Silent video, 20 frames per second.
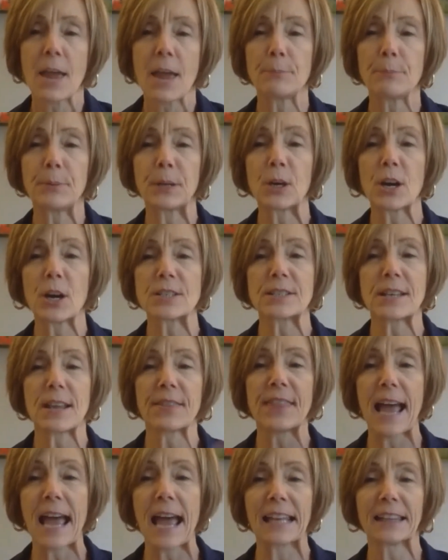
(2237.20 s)
because
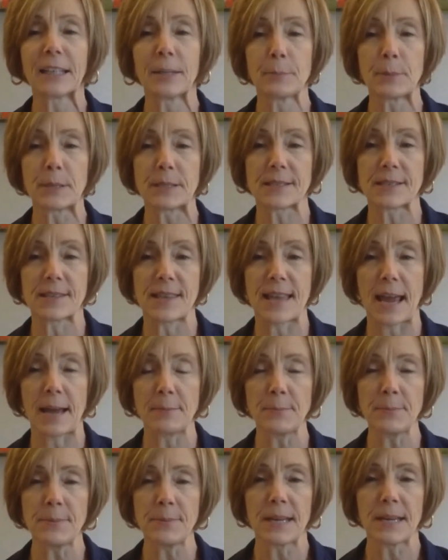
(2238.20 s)
that limits
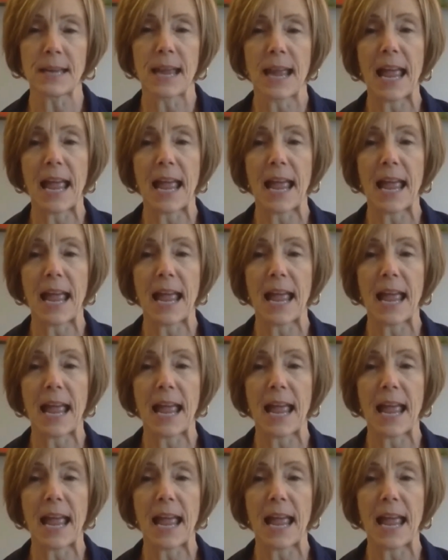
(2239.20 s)
them